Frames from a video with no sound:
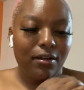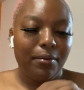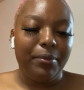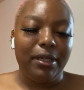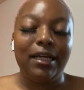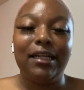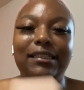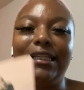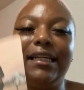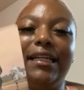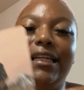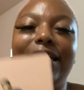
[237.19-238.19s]
Because
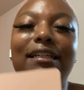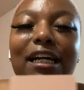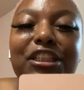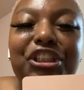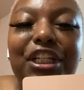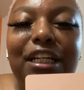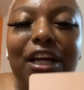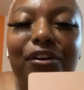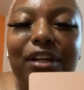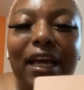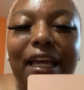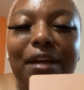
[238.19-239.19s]
he, because she know
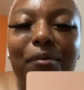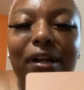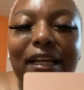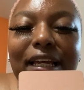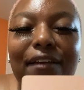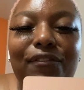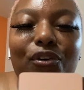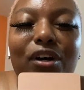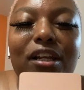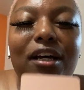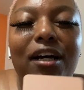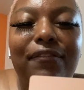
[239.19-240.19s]
that he want to give you a
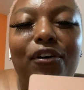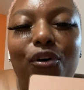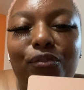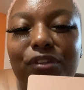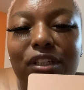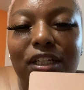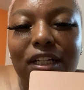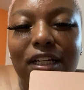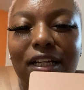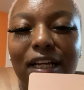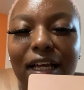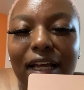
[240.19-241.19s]
love offer,
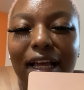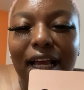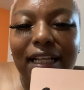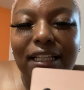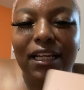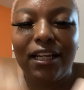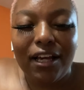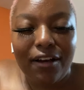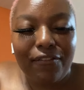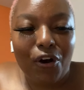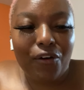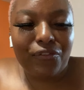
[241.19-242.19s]
and the
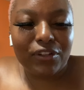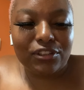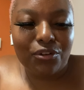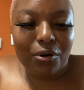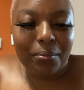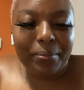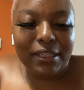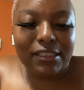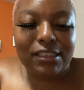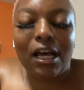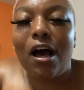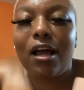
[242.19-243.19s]
love offer is gonna be
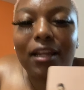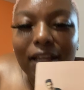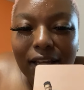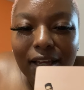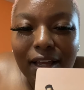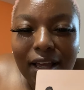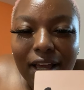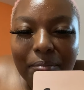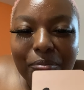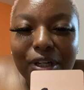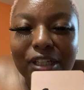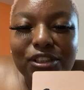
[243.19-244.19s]
solid
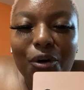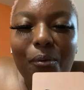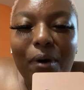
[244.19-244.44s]
because the